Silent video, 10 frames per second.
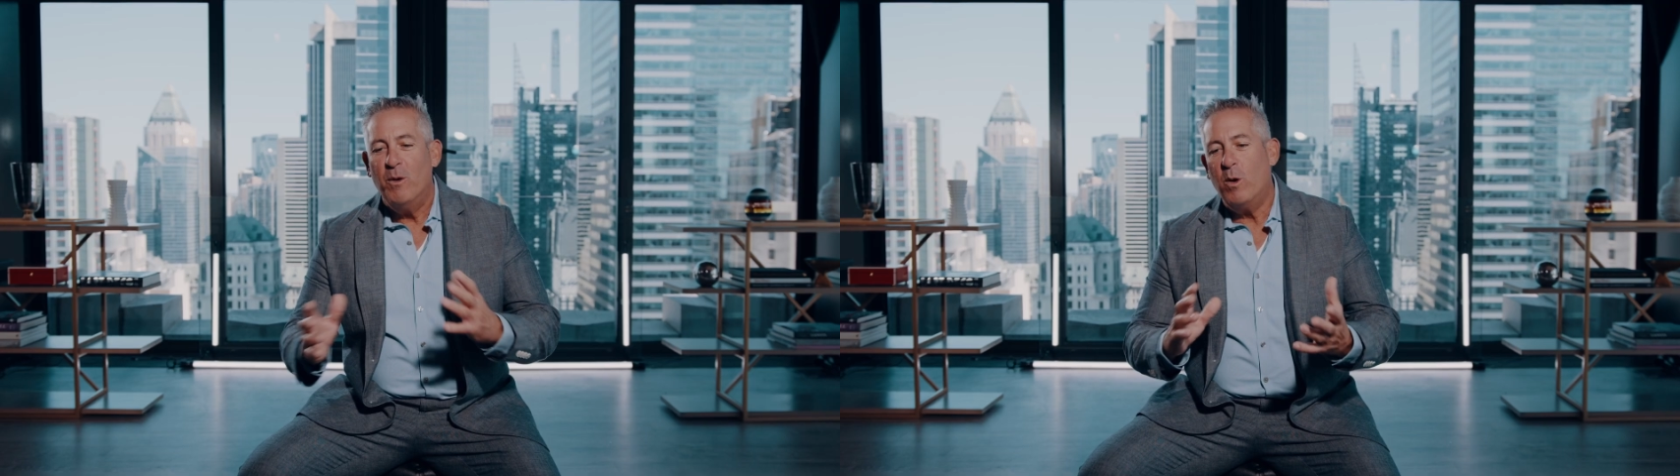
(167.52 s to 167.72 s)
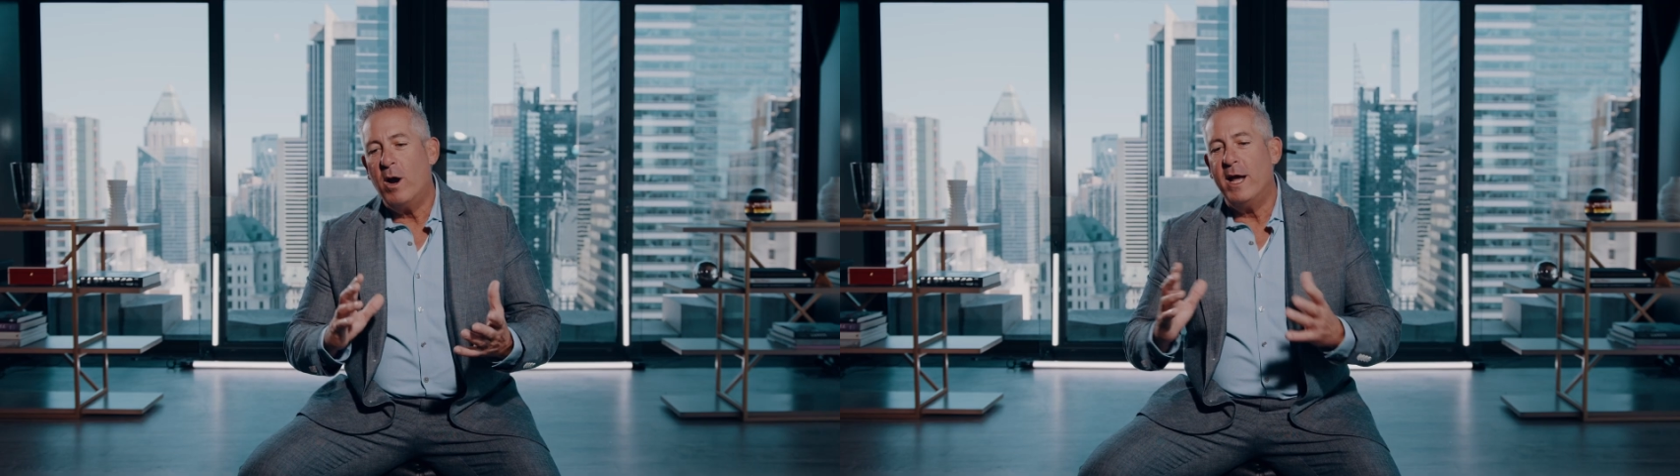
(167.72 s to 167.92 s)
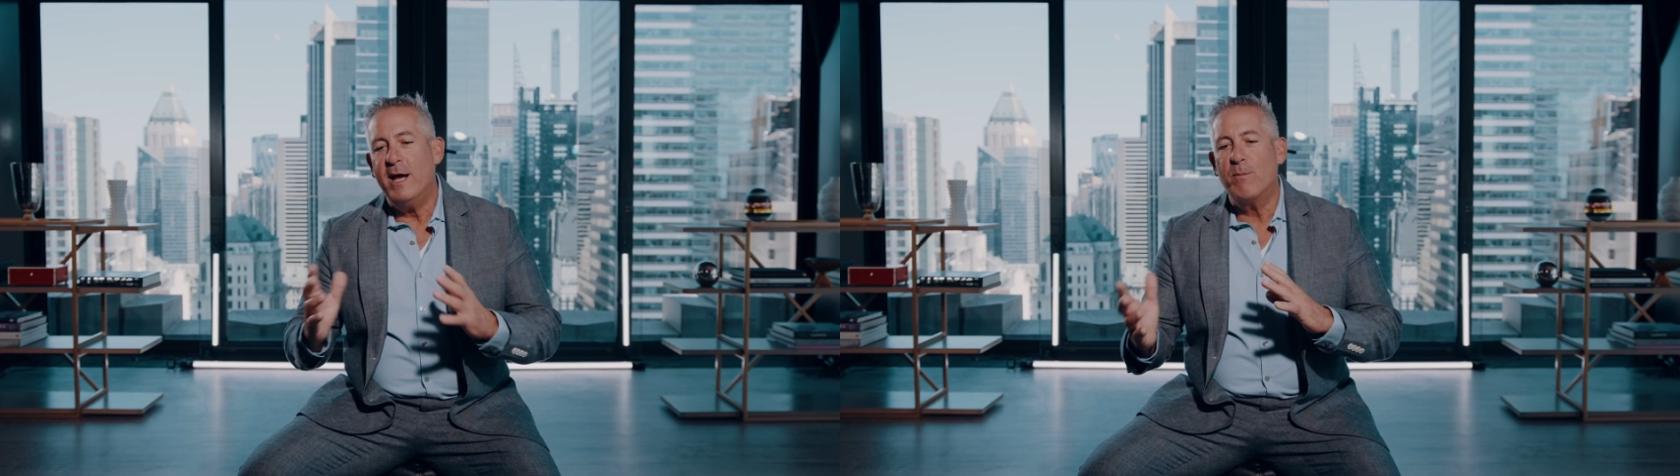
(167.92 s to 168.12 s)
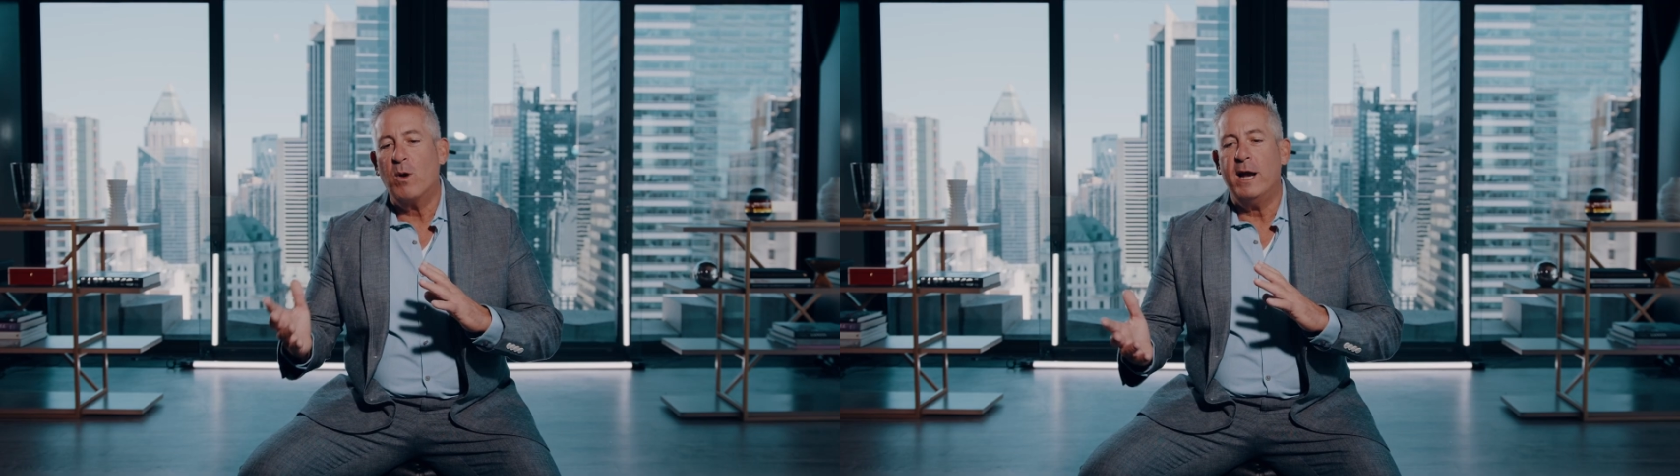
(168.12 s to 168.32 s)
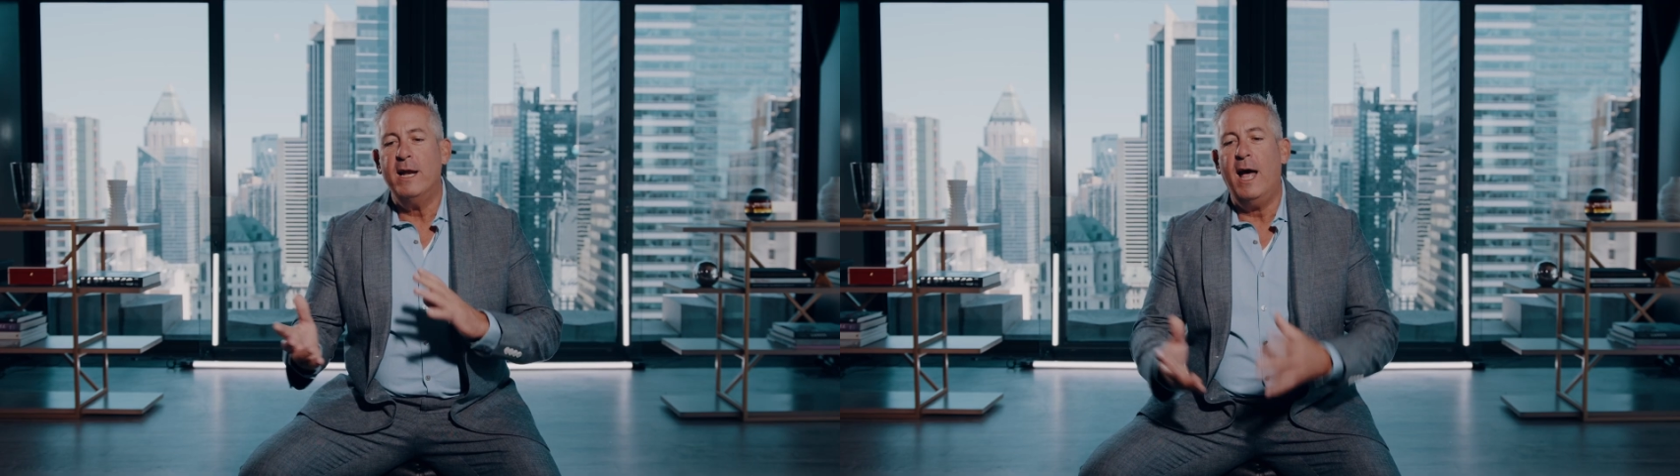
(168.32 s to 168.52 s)
Where I am
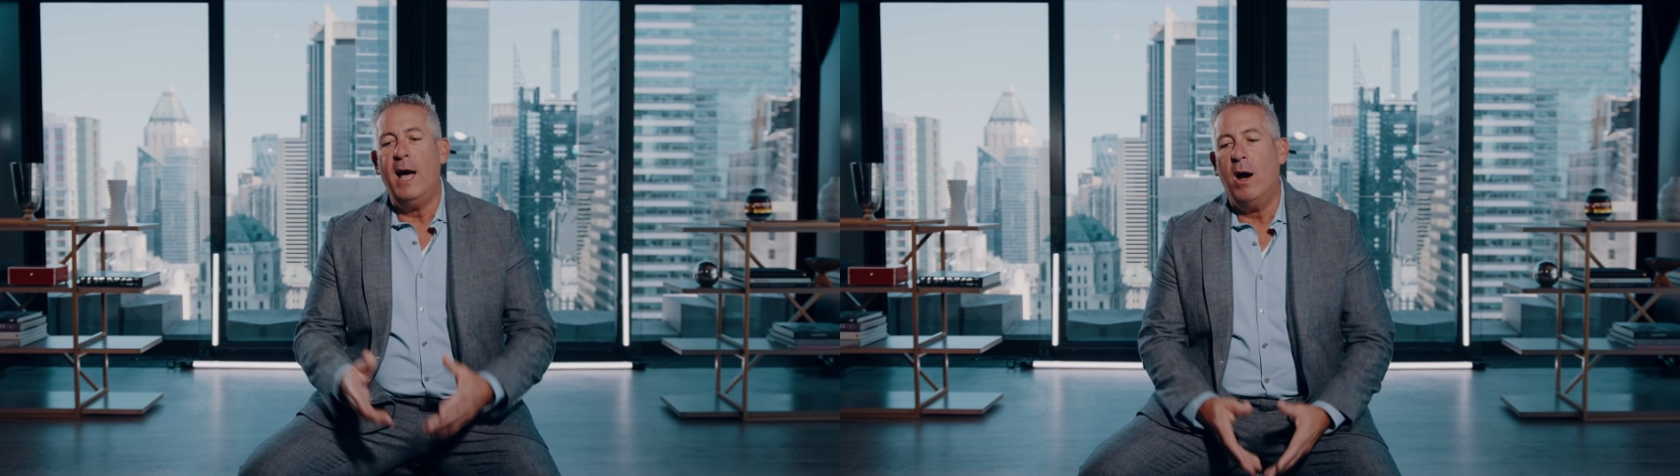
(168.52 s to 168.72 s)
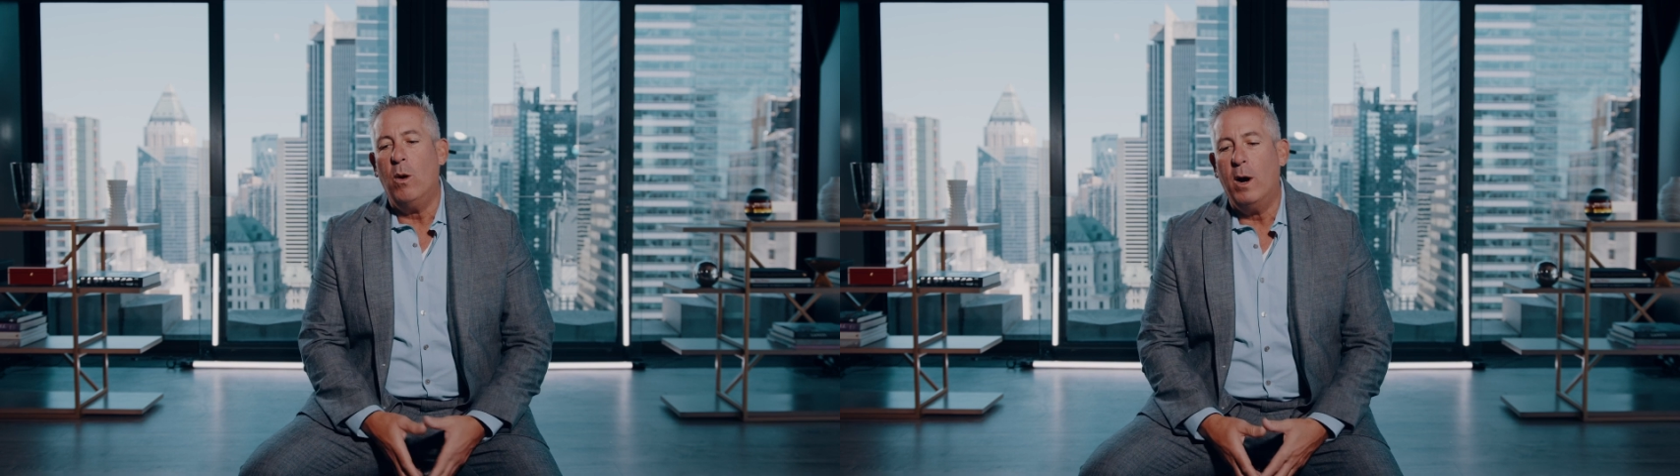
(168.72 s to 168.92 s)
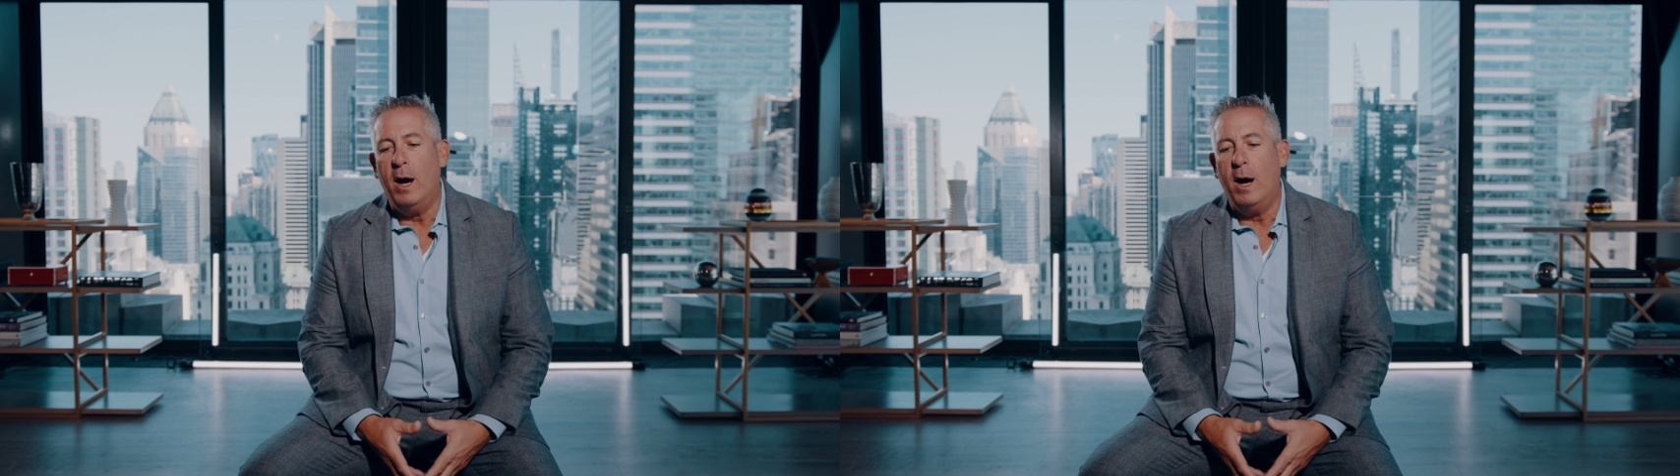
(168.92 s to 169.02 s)
right now,